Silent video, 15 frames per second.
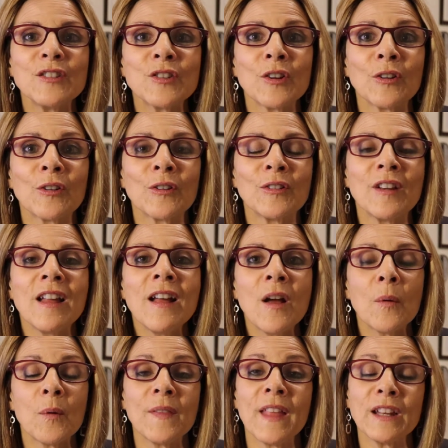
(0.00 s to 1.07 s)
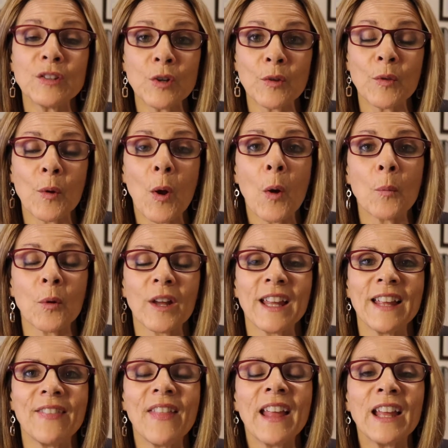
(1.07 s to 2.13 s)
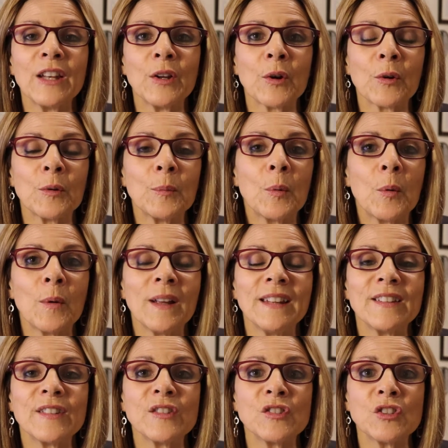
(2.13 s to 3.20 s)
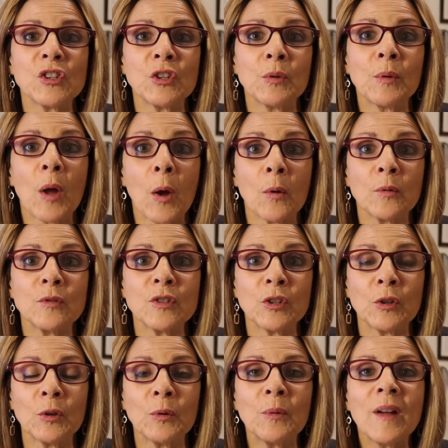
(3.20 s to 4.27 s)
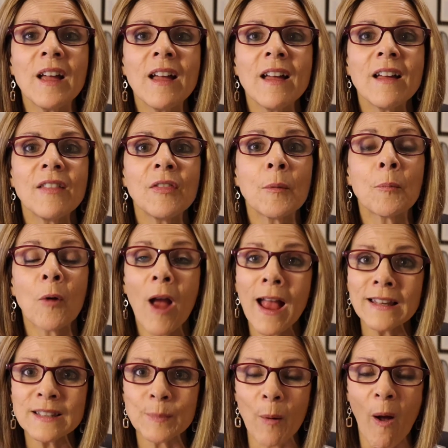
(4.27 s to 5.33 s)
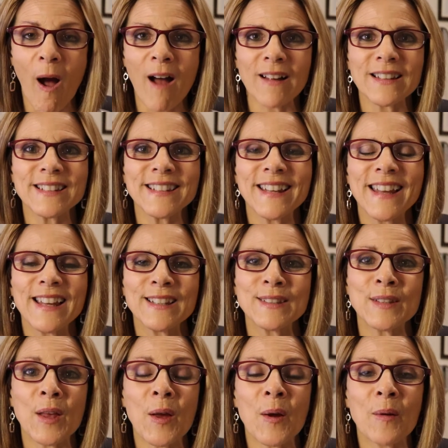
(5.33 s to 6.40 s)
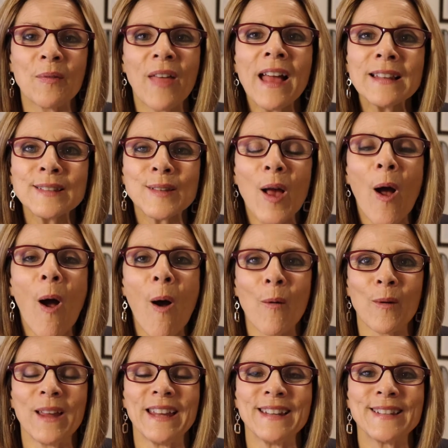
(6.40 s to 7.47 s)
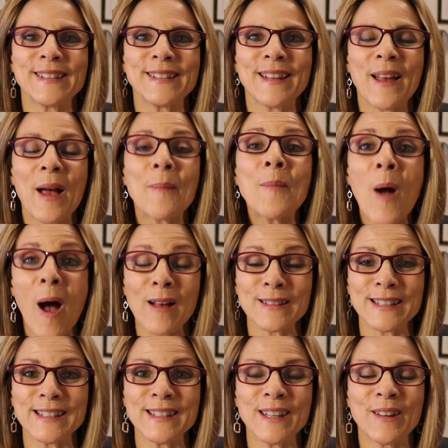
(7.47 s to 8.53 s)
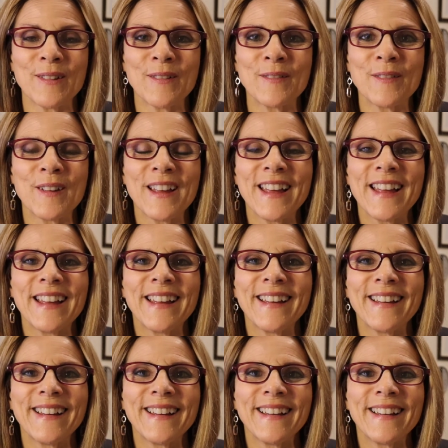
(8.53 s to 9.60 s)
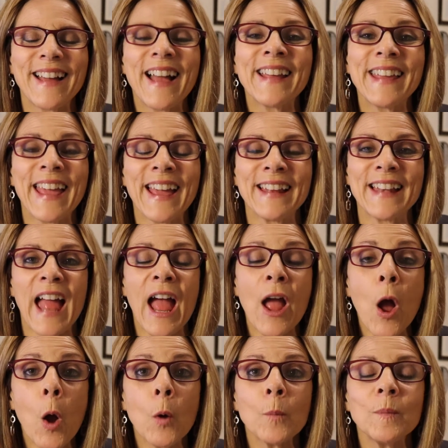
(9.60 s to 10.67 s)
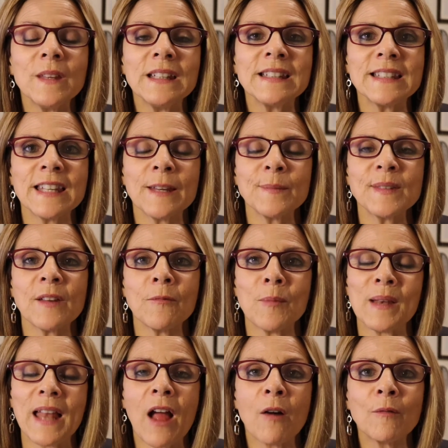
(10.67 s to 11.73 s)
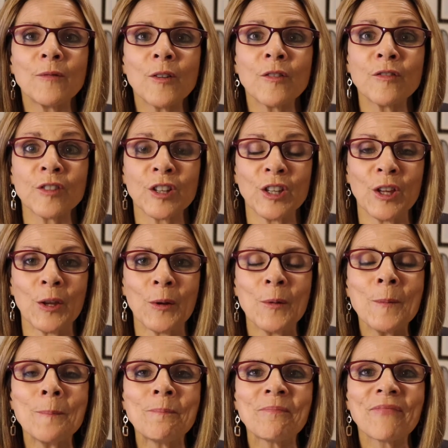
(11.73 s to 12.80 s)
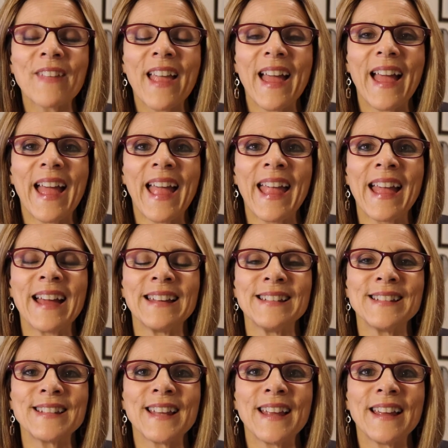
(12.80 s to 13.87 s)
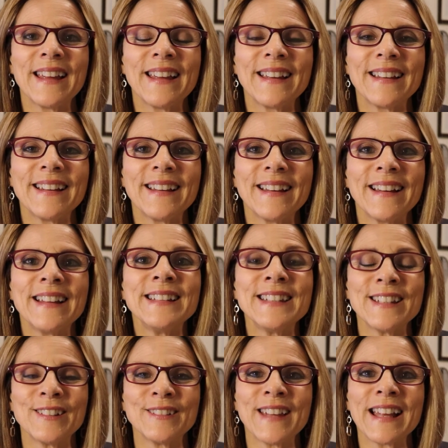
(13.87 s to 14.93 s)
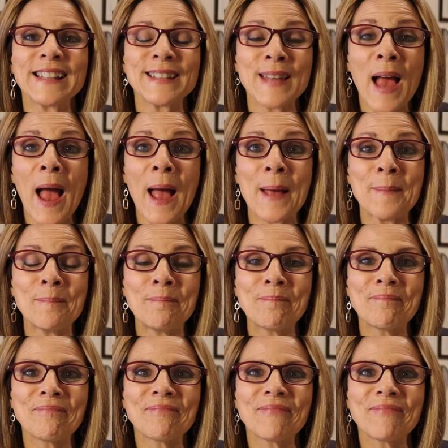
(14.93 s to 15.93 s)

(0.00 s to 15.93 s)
when they turn their homework in, they can earn points to go to the prize box. So that's always positive. Again, I hope these tips have been helpful for you. And until next time,